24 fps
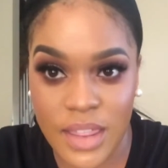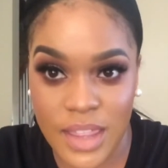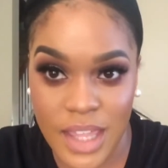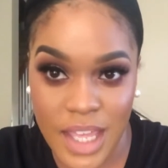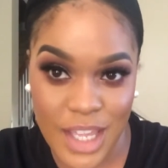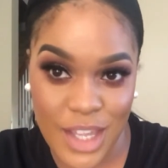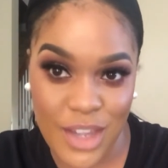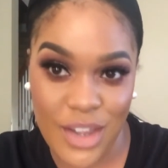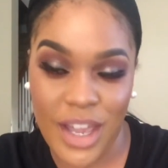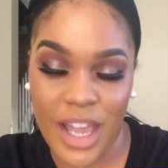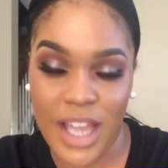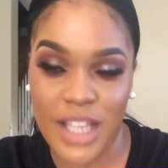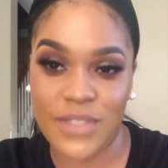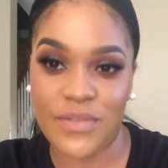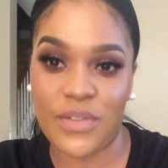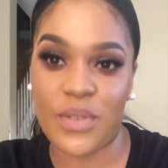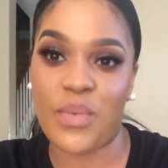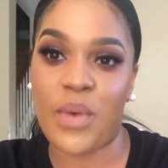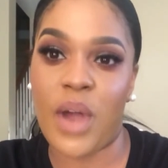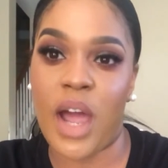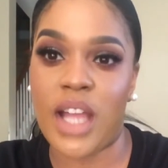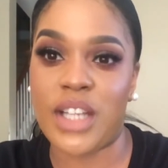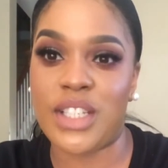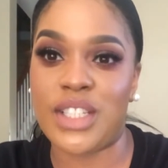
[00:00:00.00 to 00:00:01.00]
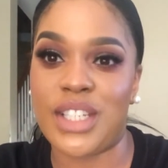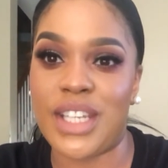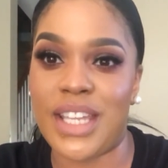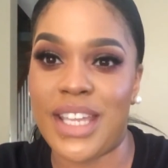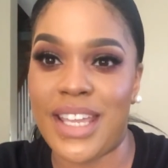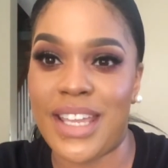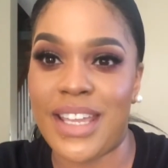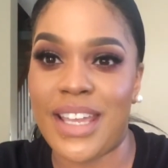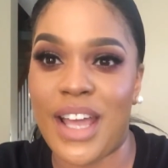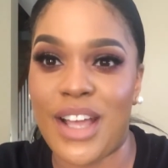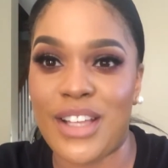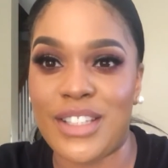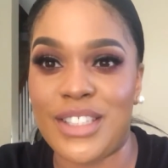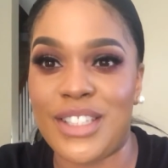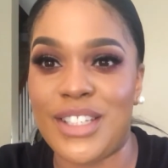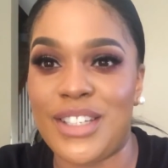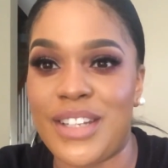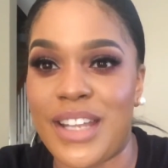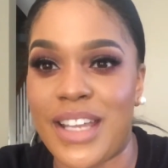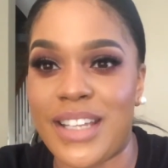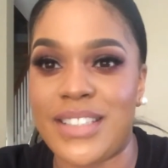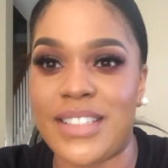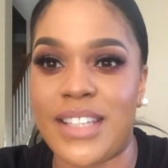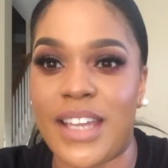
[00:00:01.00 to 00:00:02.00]
Thank you guys for watching. I'll see
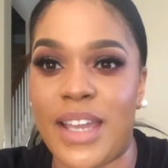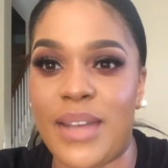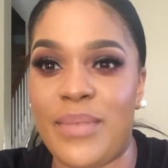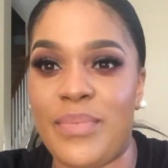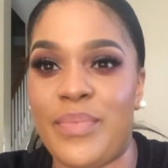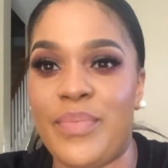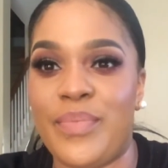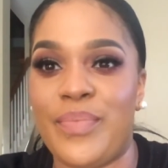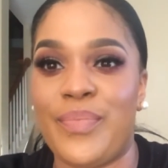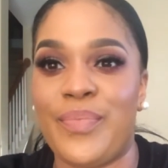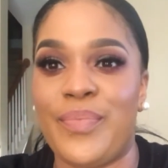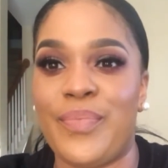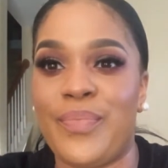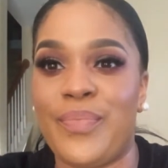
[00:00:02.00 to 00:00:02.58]
you next time.